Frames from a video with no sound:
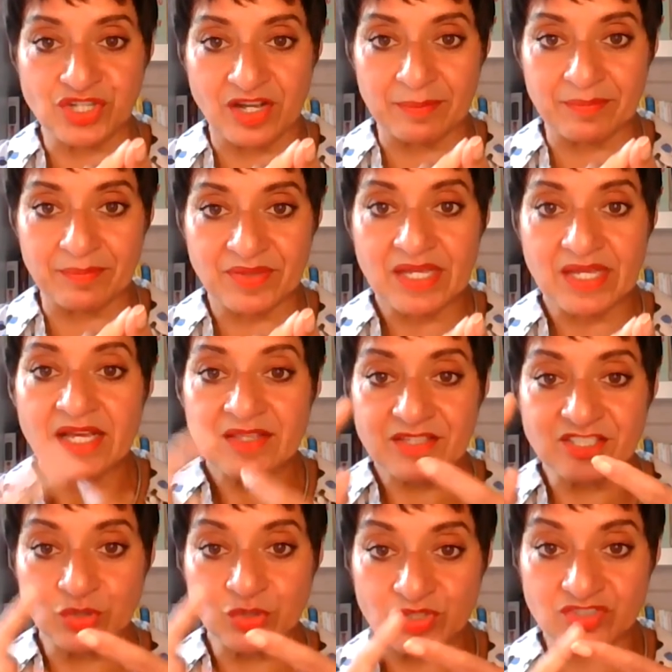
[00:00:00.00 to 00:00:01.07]
time.
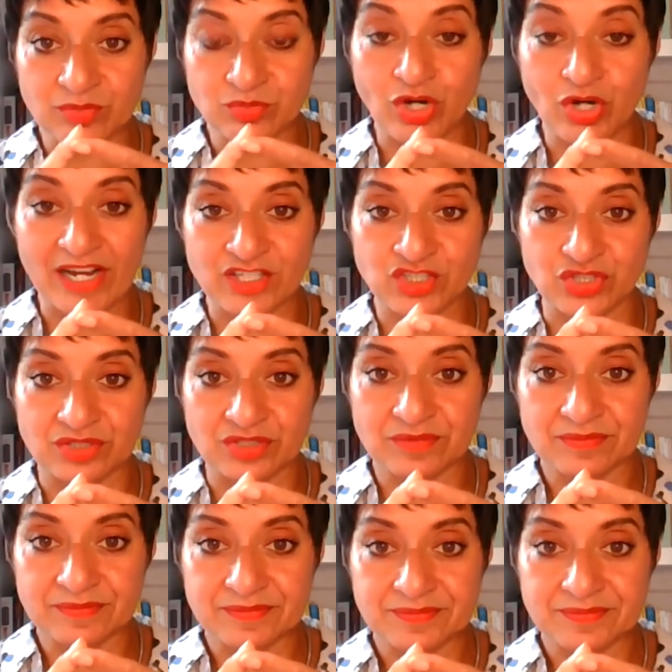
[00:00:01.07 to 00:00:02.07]
They do a subtraction.